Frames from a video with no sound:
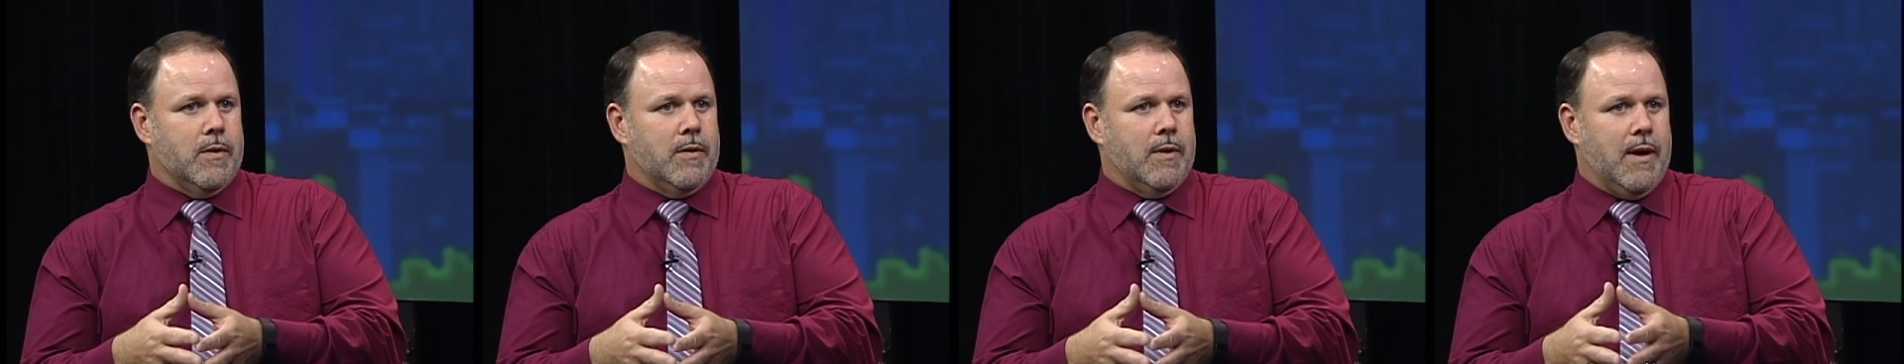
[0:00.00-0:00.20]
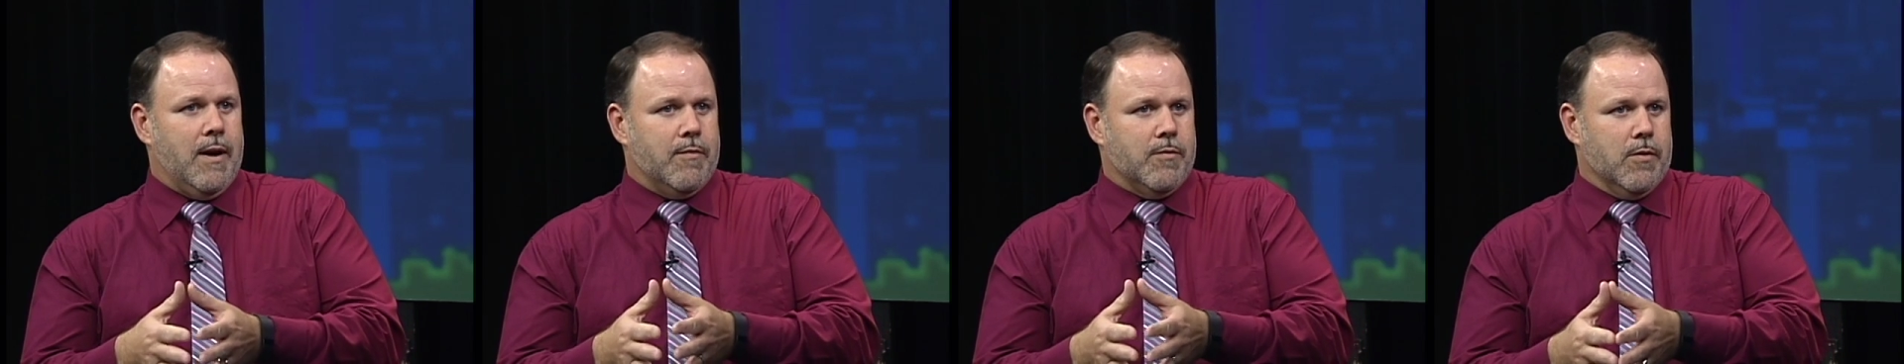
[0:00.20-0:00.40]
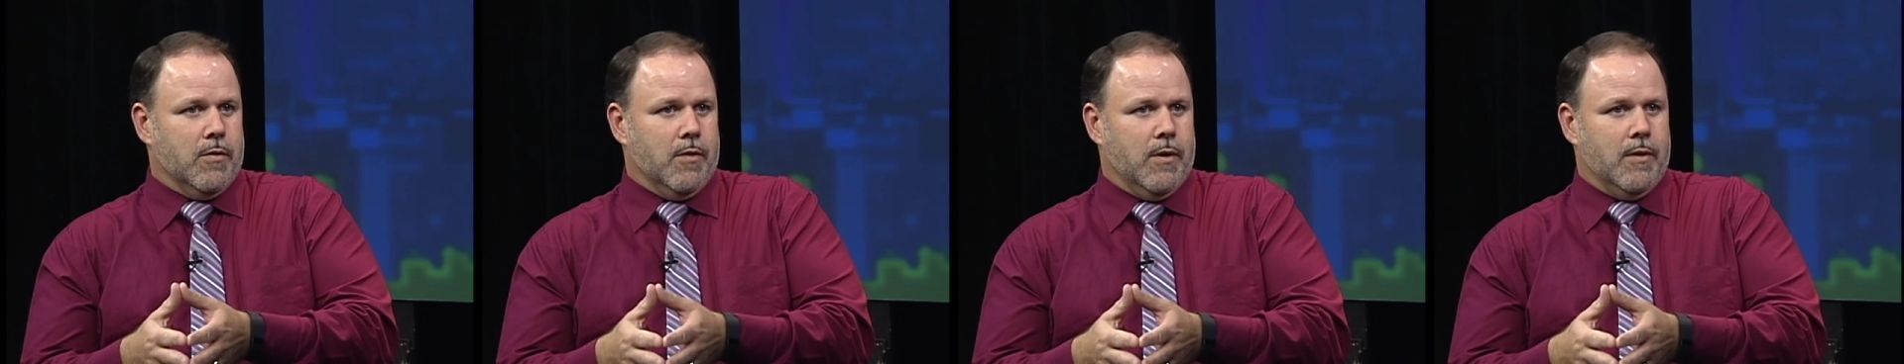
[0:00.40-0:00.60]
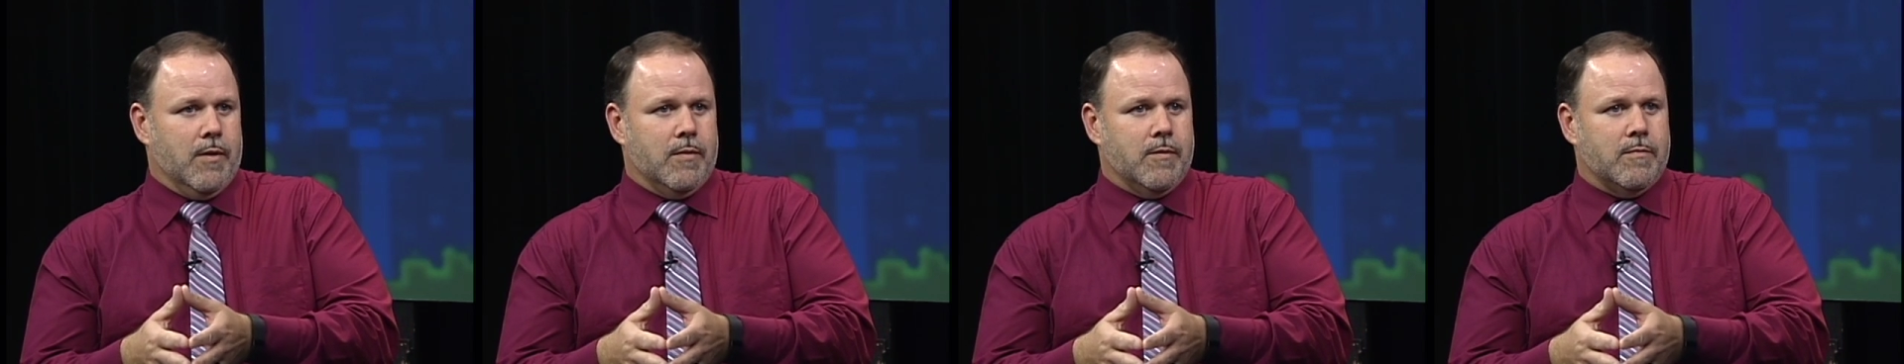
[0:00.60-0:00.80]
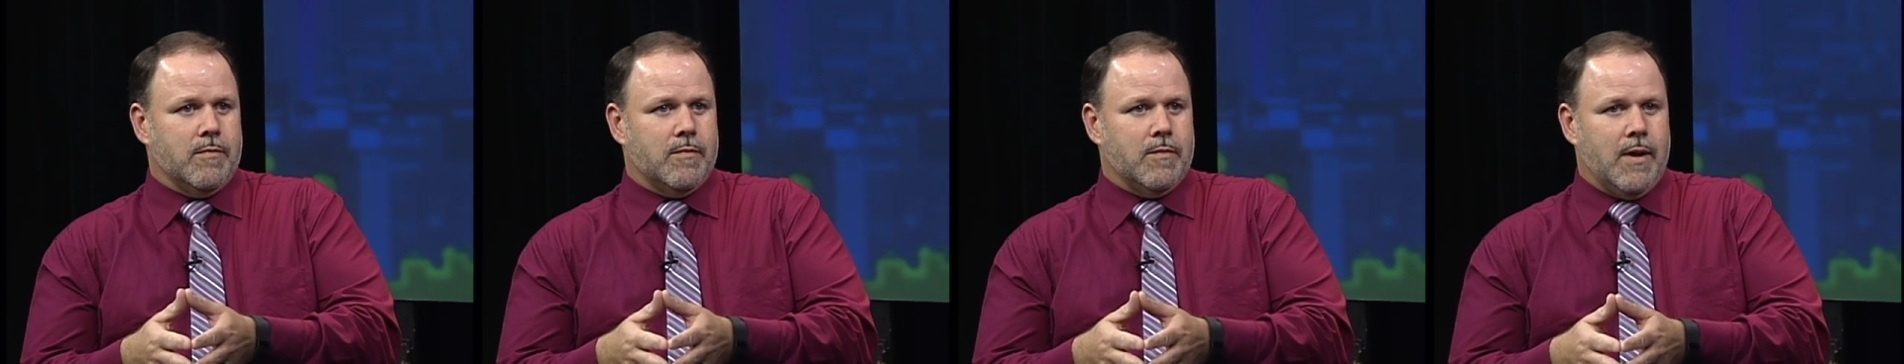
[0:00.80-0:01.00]
after a,
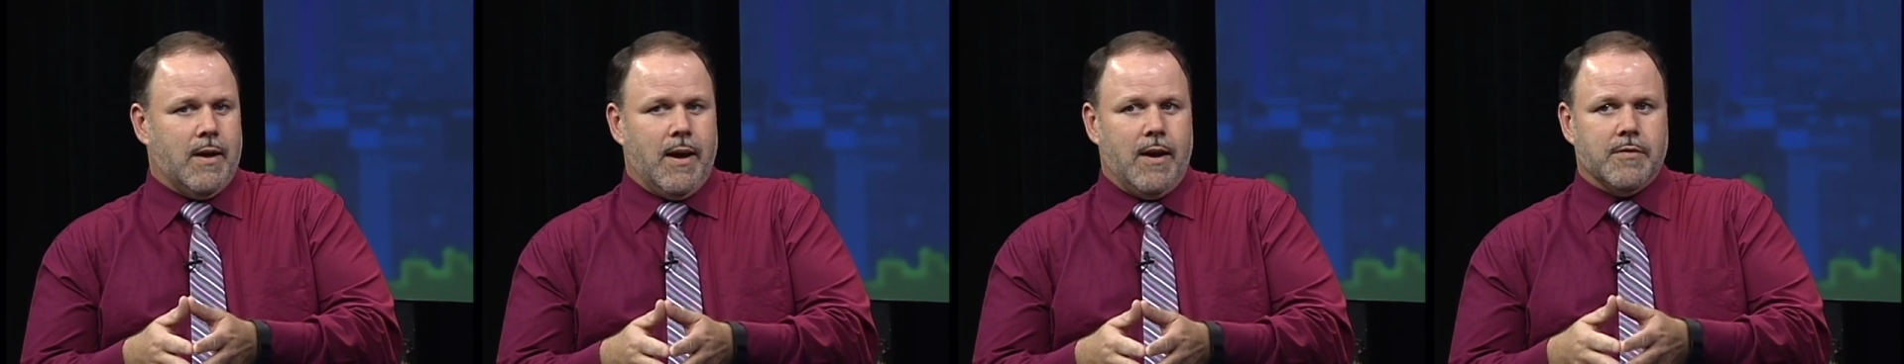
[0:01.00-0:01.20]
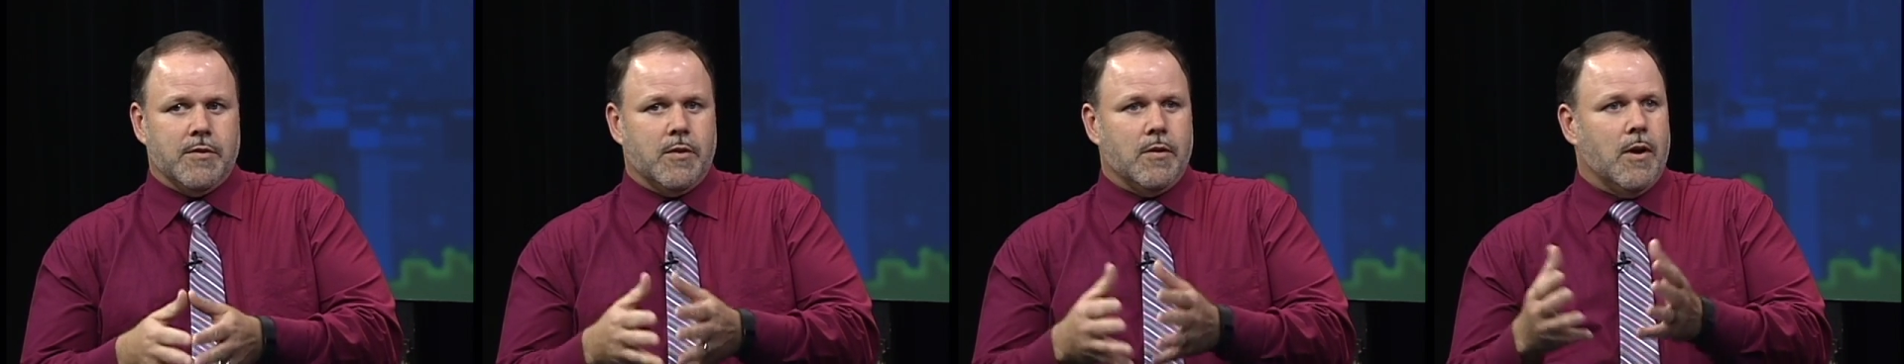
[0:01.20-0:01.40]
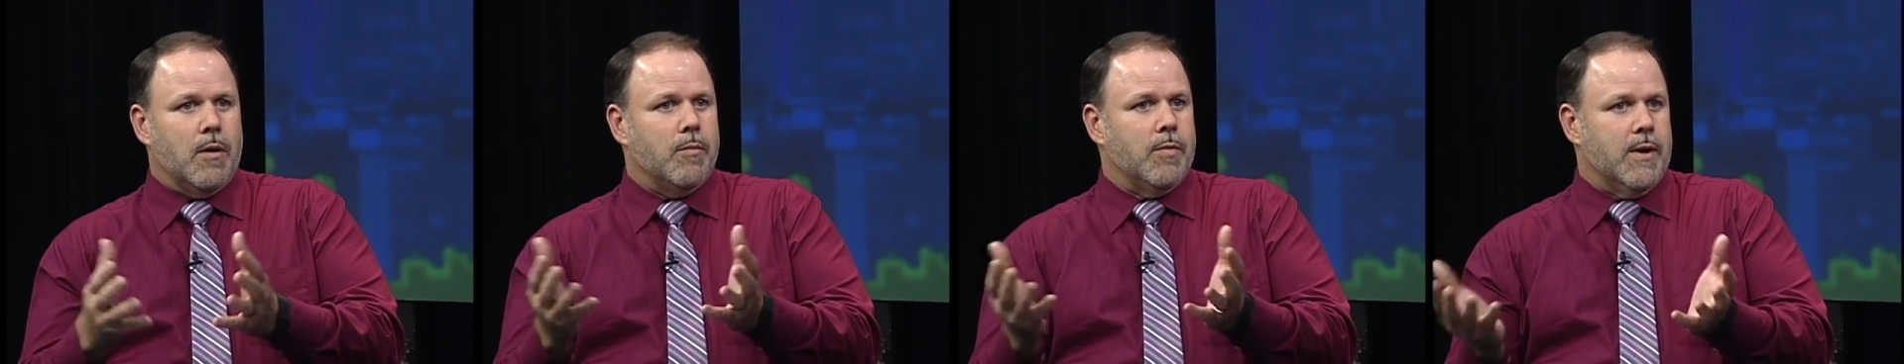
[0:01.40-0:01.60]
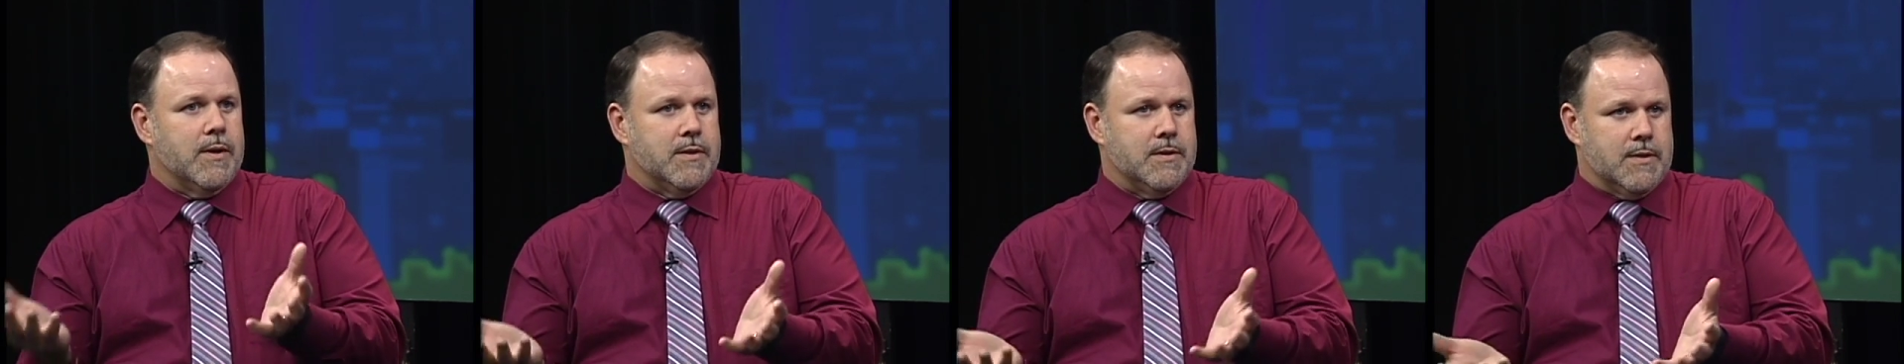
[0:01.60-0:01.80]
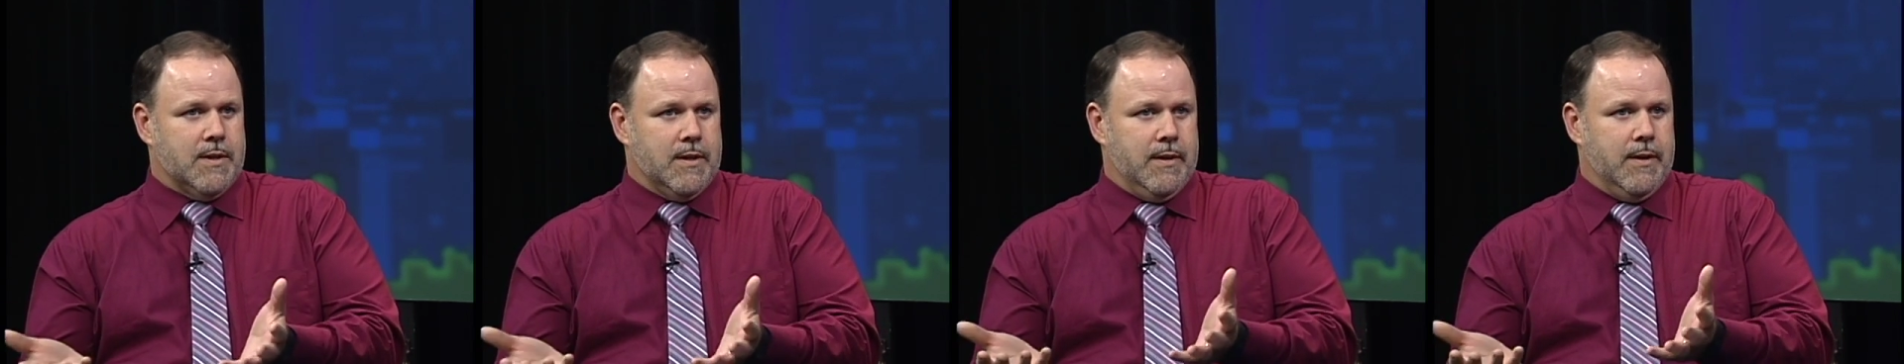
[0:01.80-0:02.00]
uh, a housing
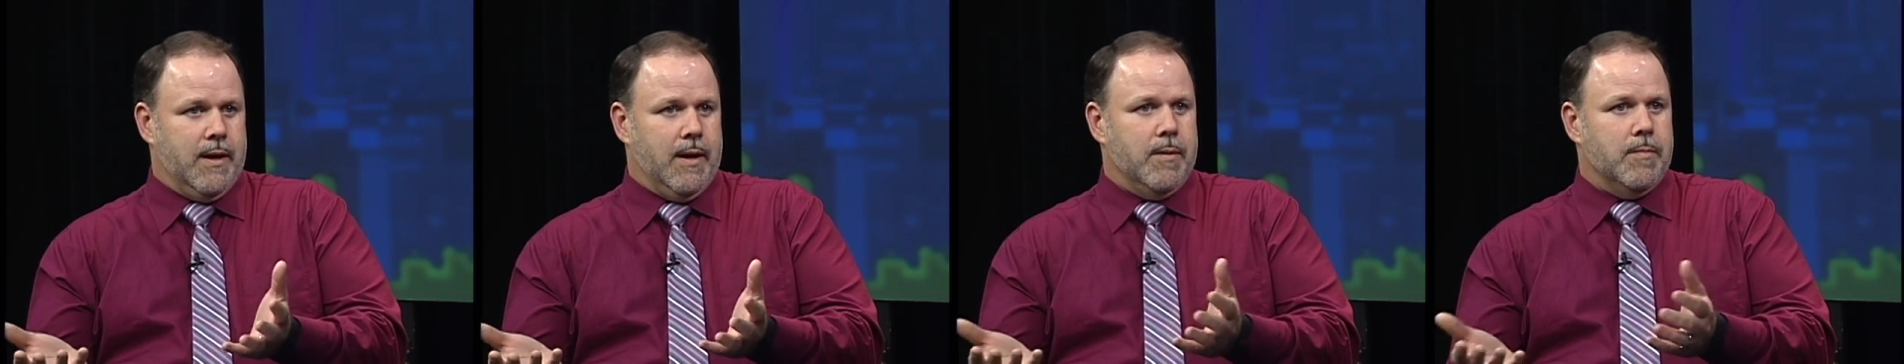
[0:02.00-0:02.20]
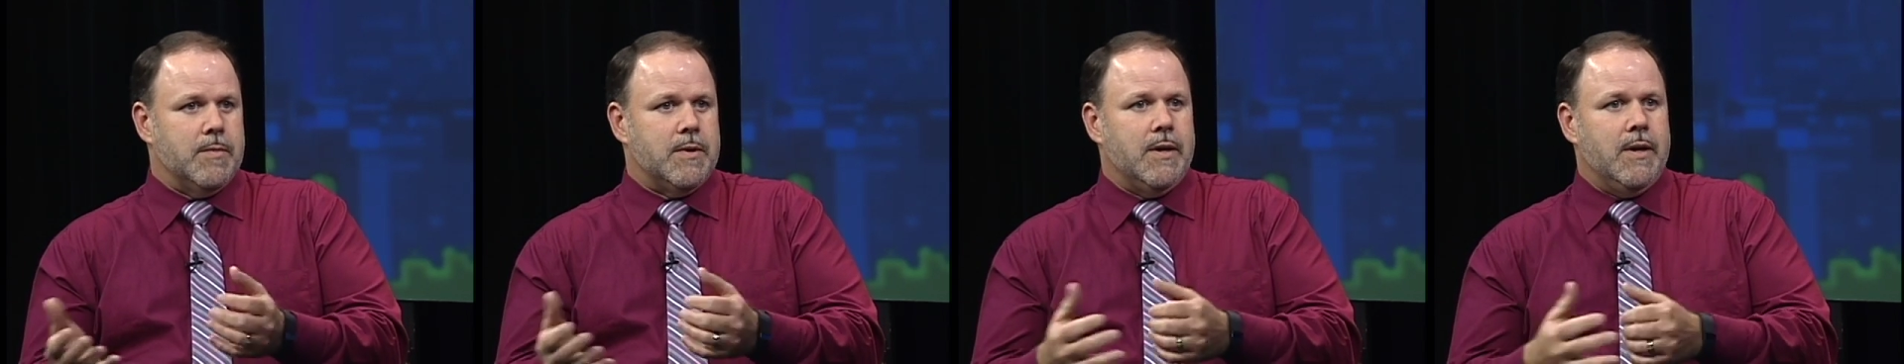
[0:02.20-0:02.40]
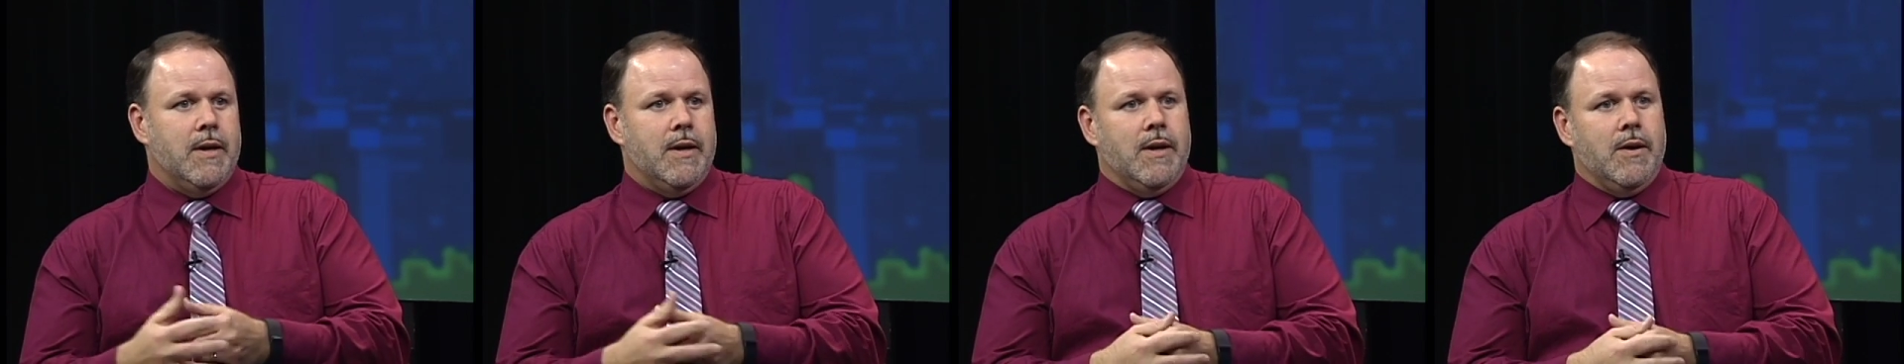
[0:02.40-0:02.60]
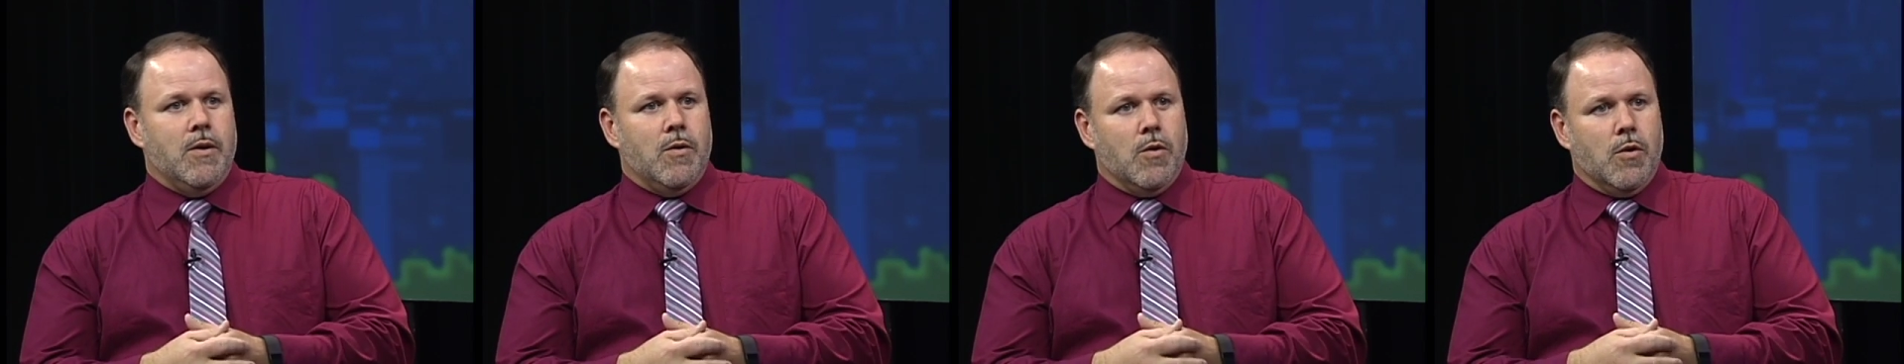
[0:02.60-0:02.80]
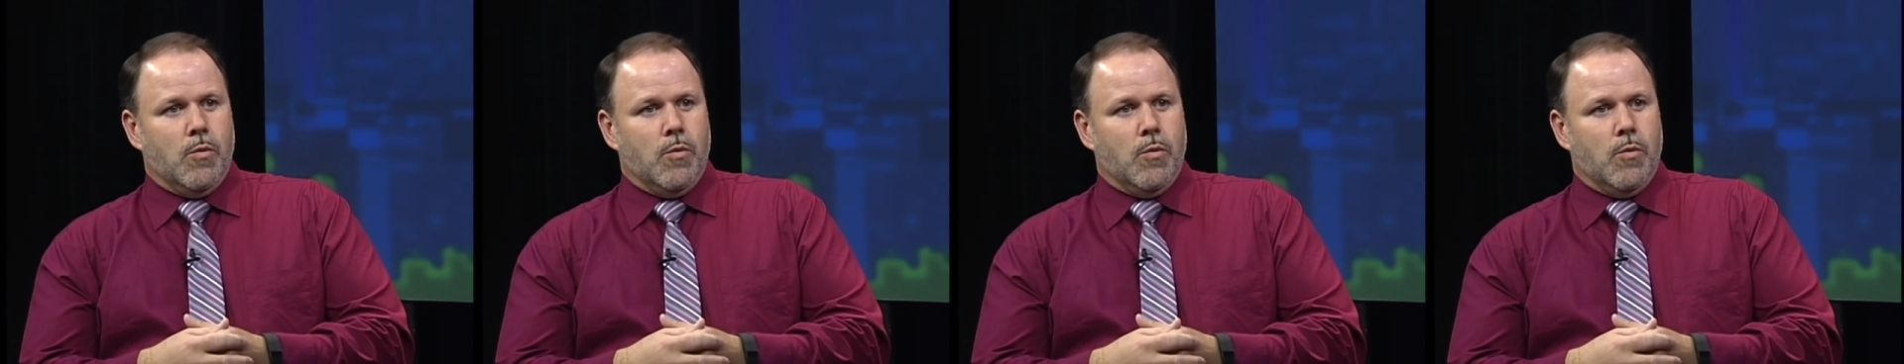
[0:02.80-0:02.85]
complex is condemned, mm -hmm.